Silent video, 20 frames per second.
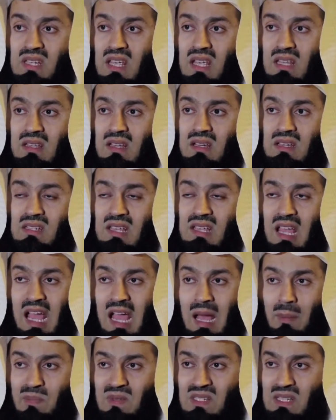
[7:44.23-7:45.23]
to say there
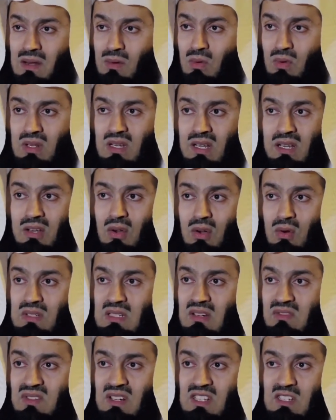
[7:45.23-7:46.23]
is absolutely
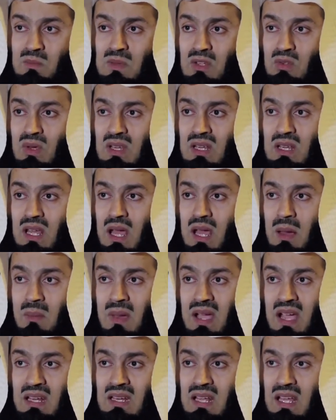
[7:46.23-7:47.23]
no difference between
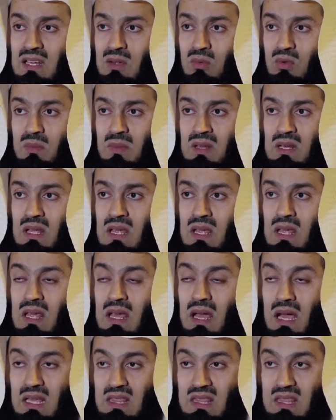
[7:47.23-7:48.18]
a man and a woman,